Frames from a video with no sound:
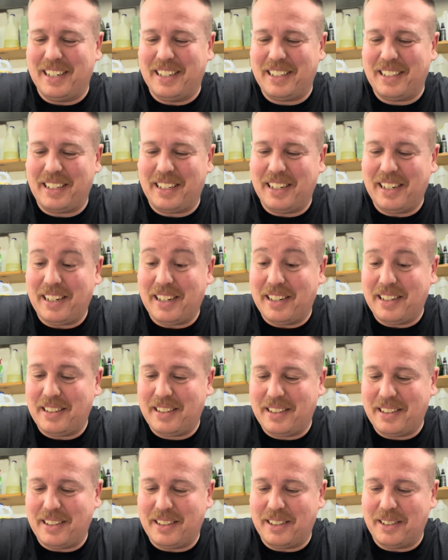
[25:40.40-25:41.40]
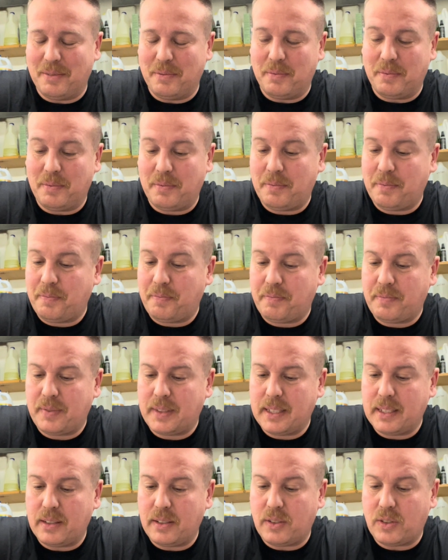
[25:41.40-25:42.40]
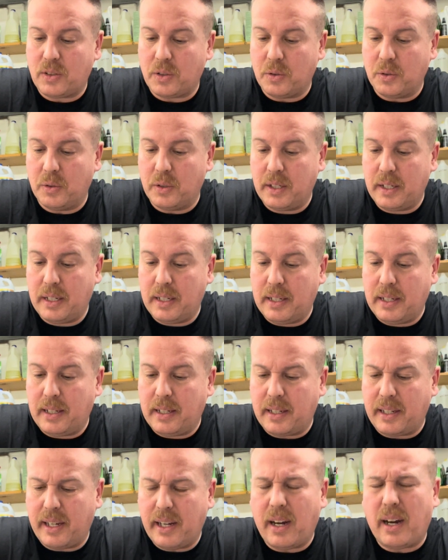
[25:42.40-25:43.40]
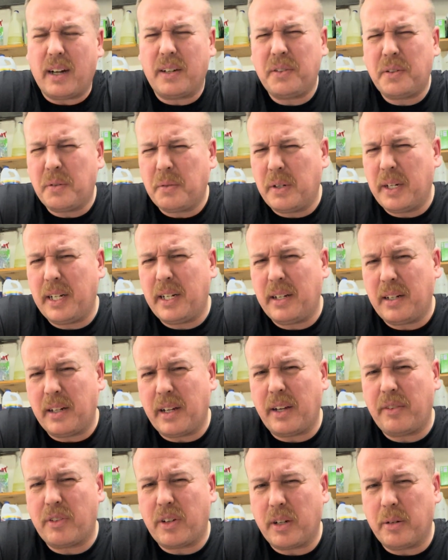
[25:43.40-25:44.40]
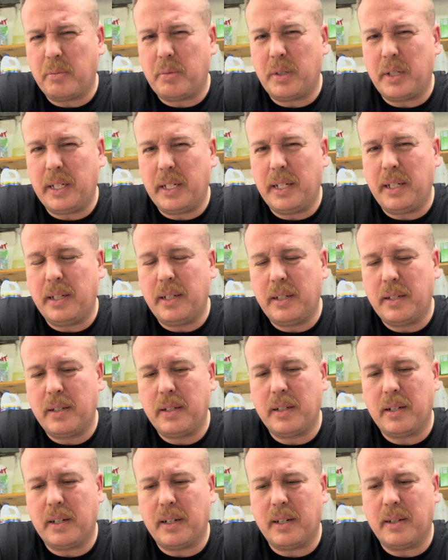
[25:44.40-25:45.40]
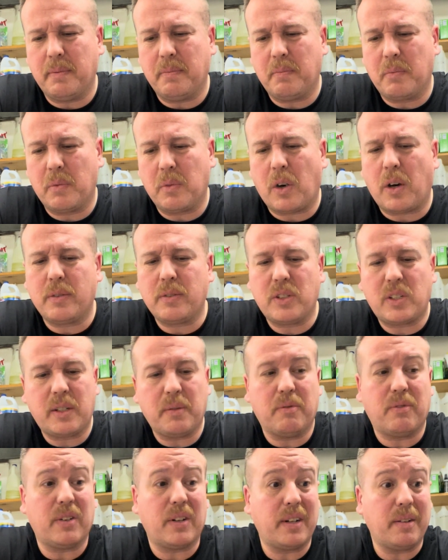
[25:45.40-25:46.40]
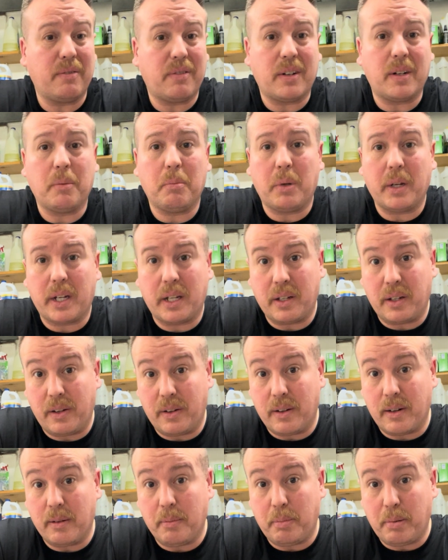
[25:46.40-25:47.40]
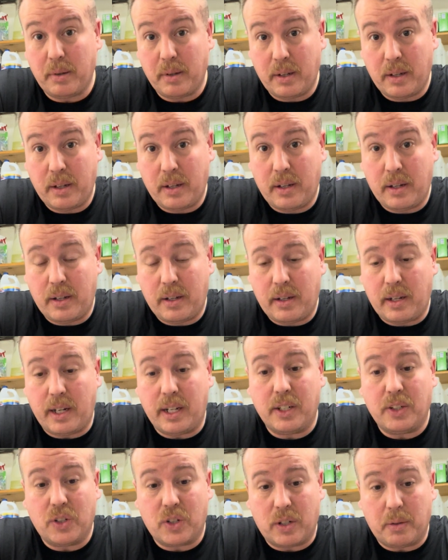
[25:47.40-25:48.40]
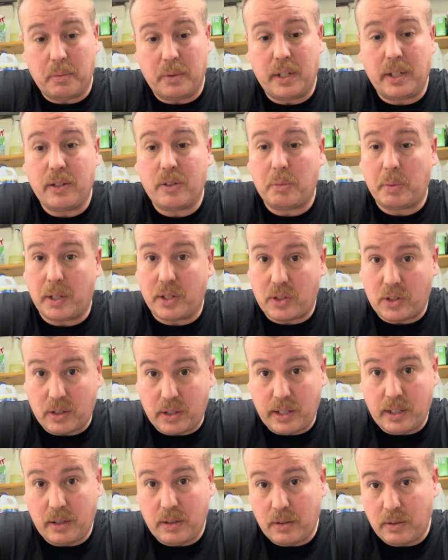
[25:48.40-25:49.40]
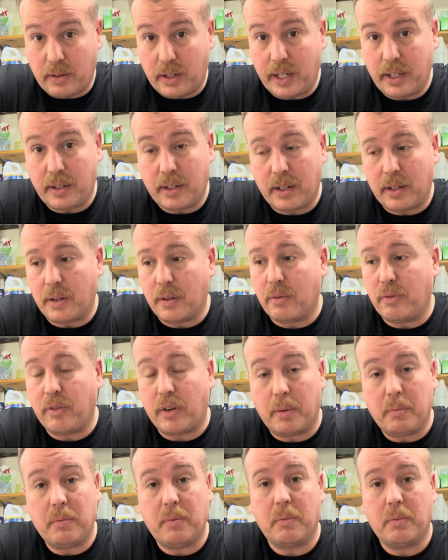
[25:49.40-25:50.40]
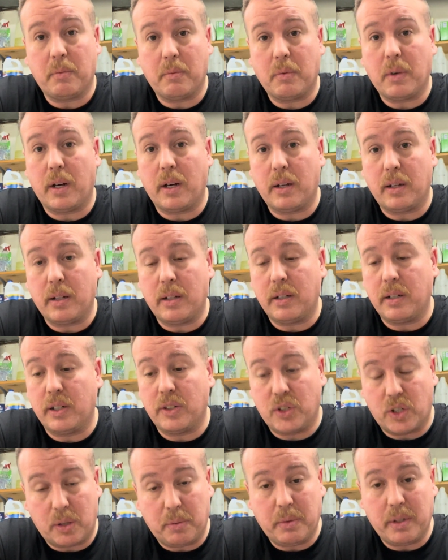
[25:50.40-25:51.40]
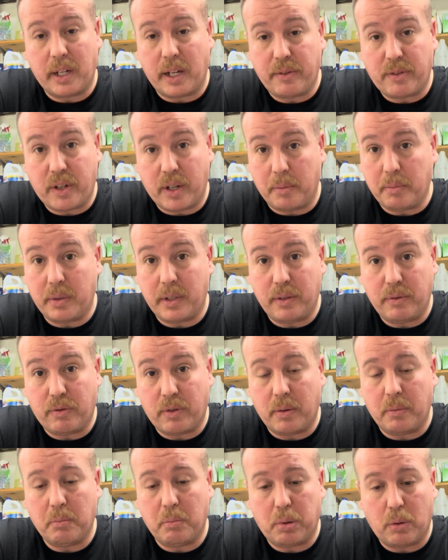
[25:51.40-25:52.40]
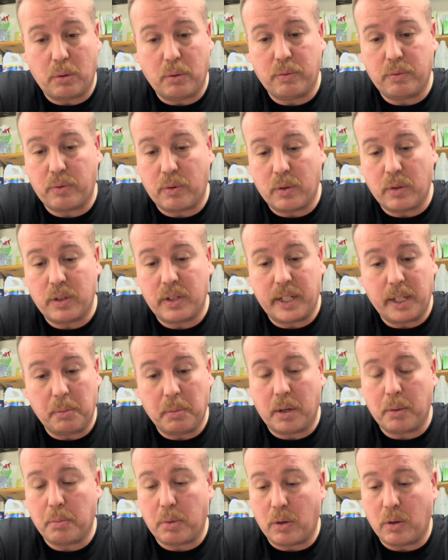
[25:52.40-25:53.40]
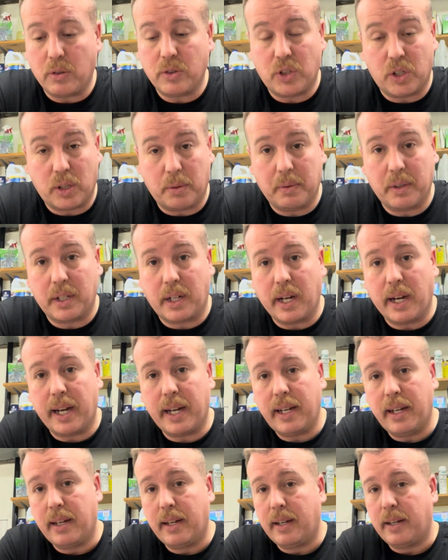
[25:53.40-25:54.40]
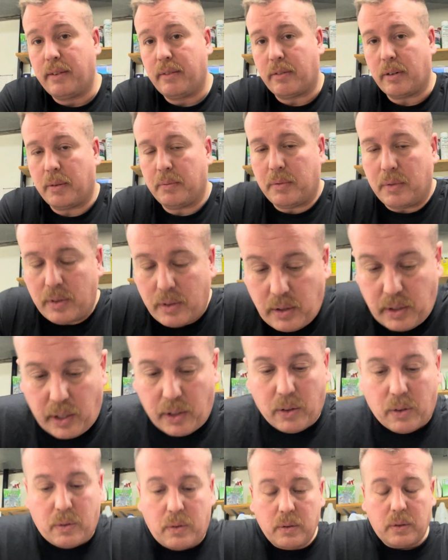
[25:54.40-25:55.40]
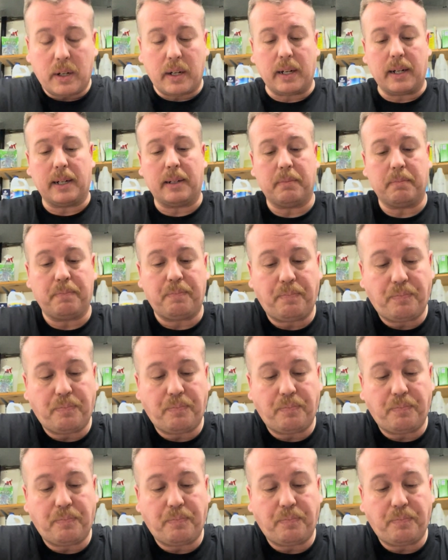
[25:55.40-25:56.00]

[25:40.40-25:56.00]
Yeah. So, yeah, underrated knife company. Obviously very, very big in Europe, in Germany especially, right? They're from the German knife company, from Pohl Force, Dietmar Pohl, German guy, from, you know,